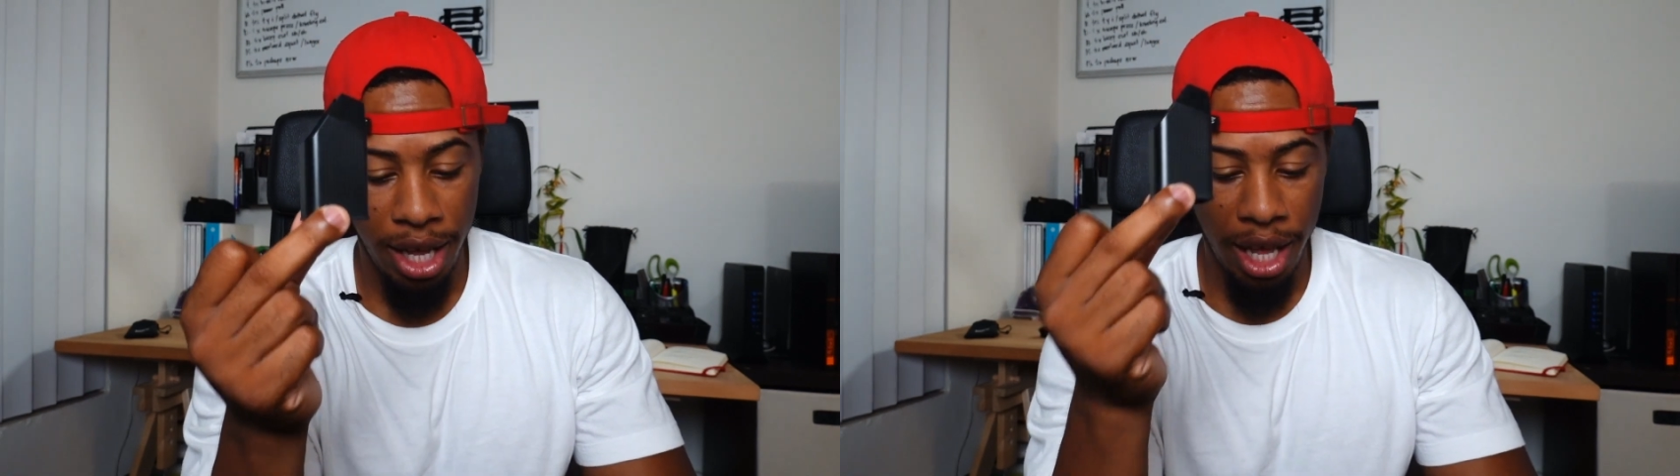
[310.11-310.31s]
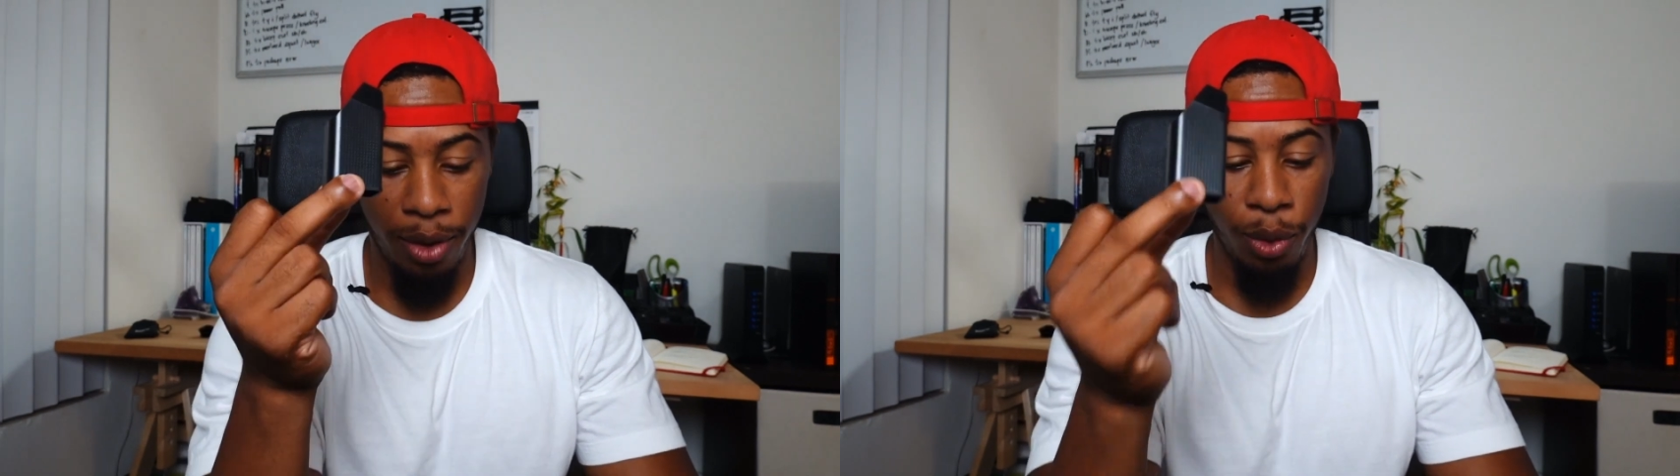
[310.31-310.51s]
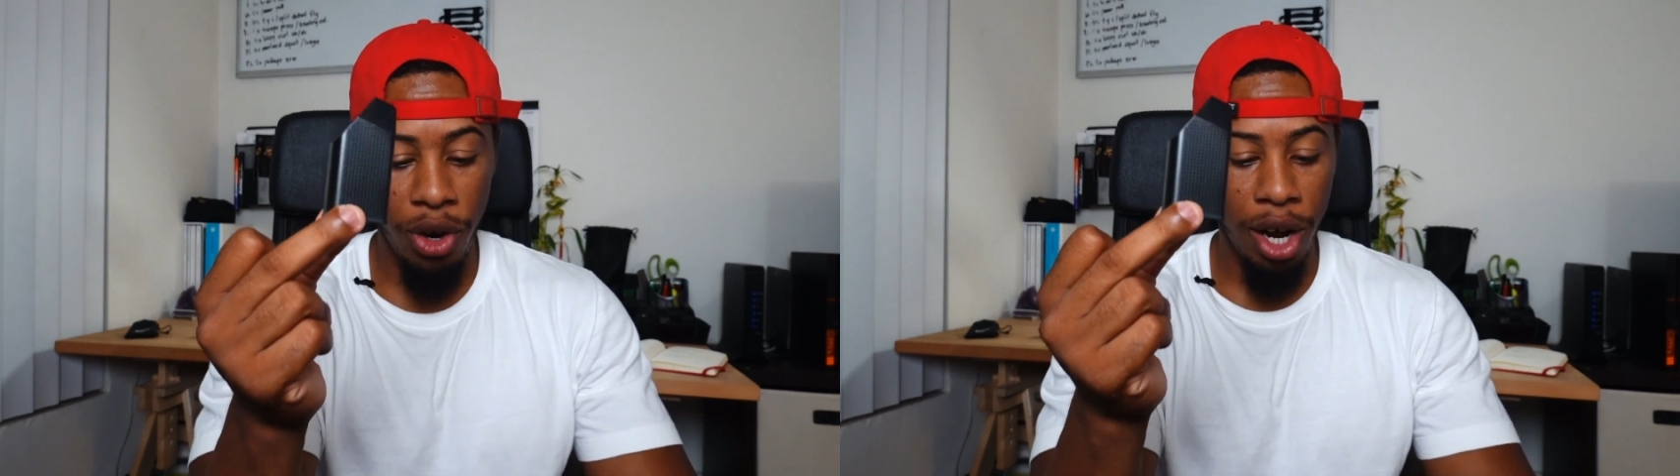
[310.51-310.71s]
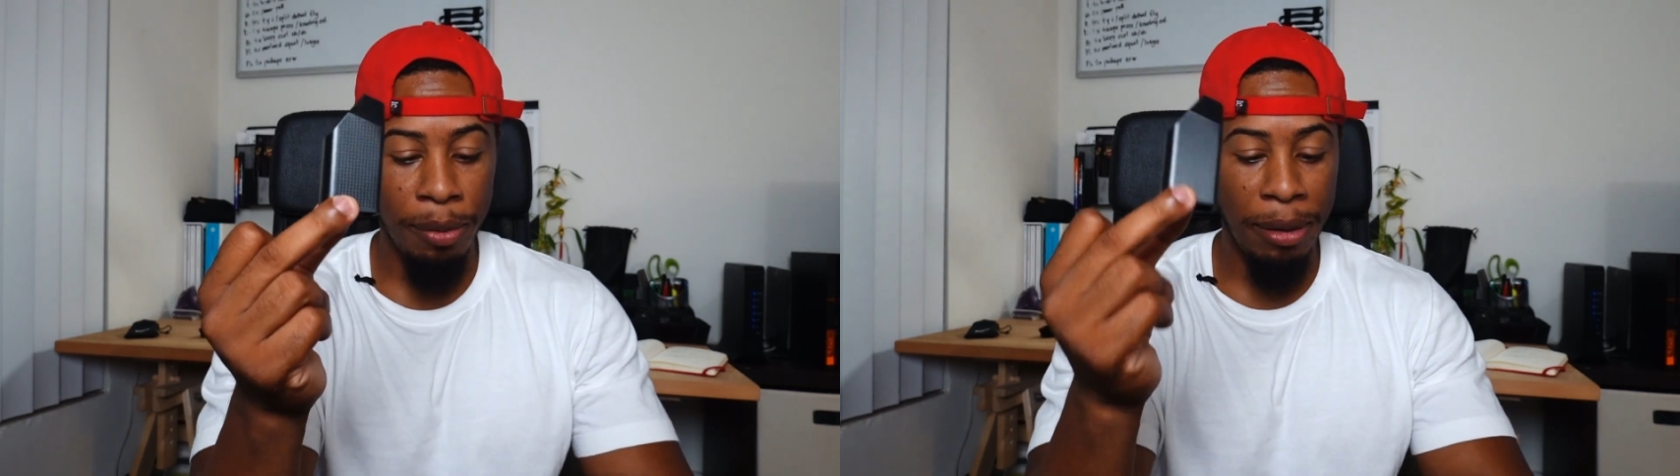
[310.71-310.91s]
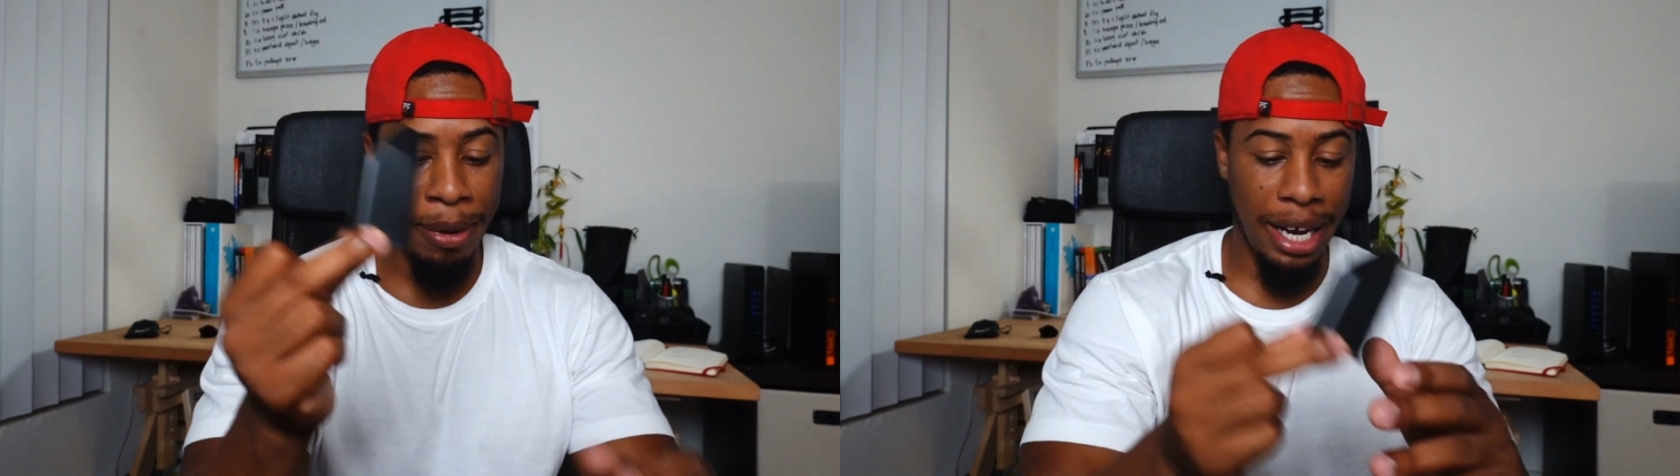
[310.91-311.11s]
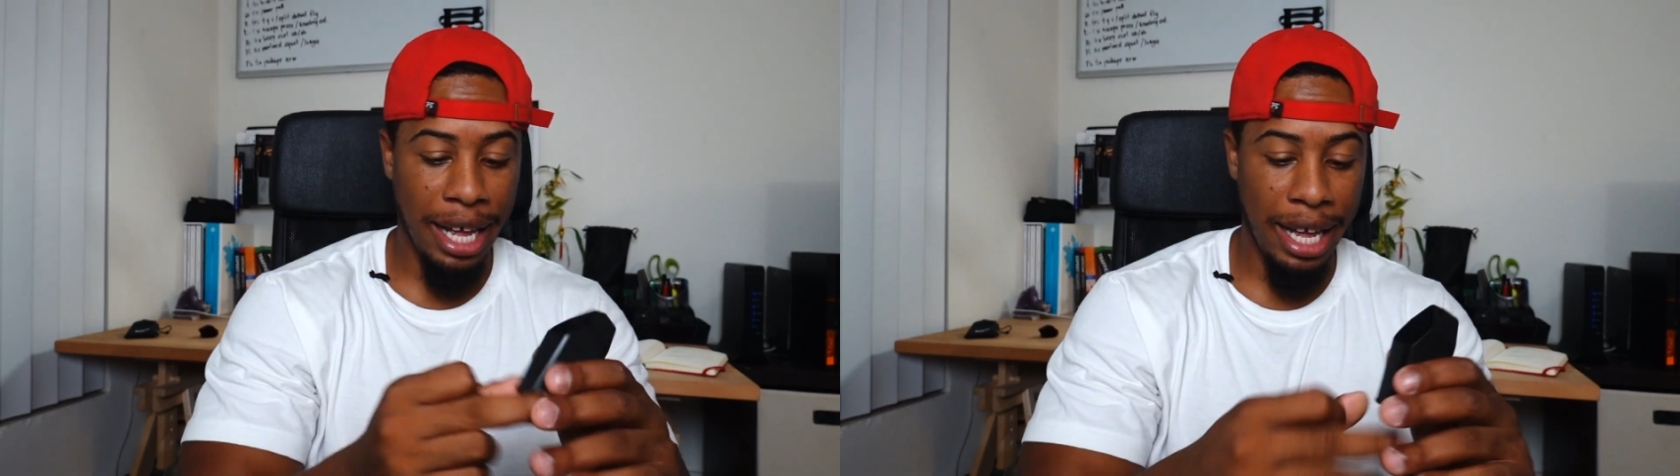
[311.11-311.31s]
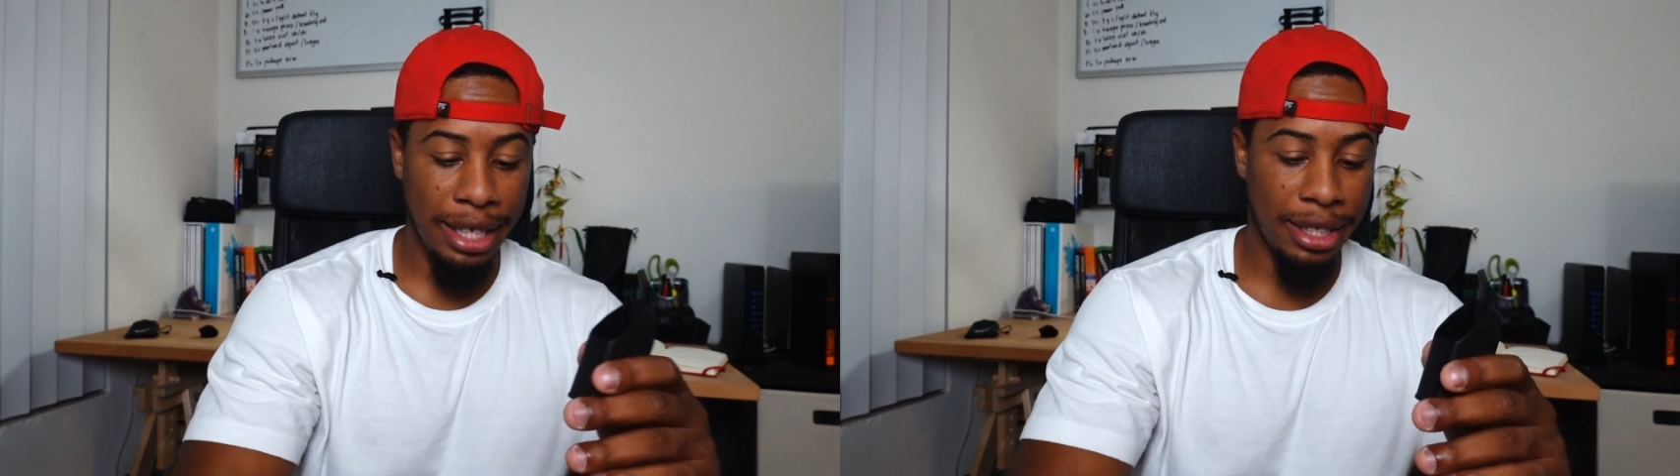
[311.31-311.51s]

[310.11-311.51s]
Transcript: And what do I mean by the hand